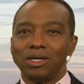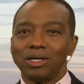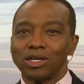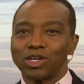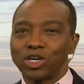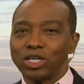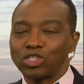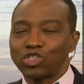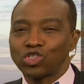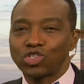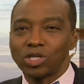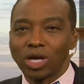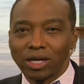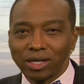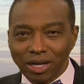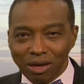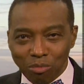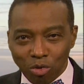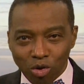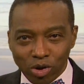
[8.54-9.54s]
Good
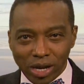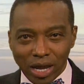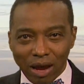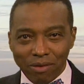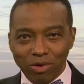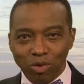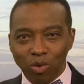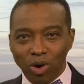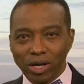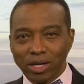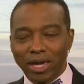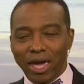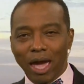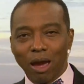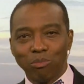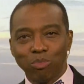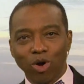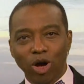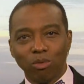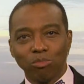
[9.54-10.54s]
Sunday morning, everyone.
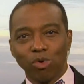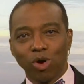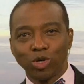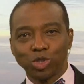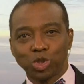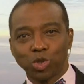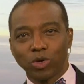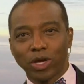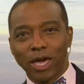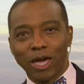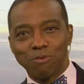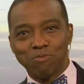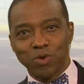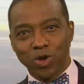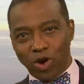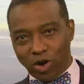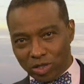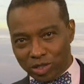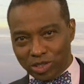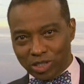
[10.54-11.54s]
Khambrel Marshall,
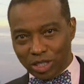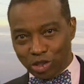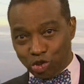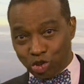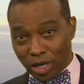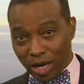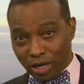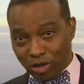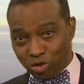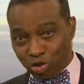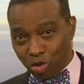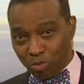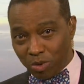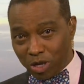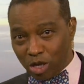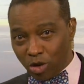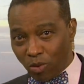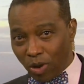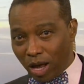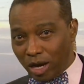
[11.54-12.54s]
KPRC Channel 2
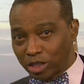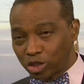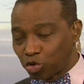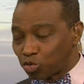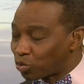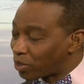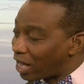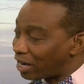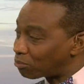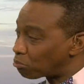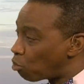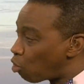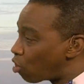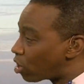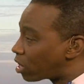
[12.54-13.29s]
meteorologist. We've got more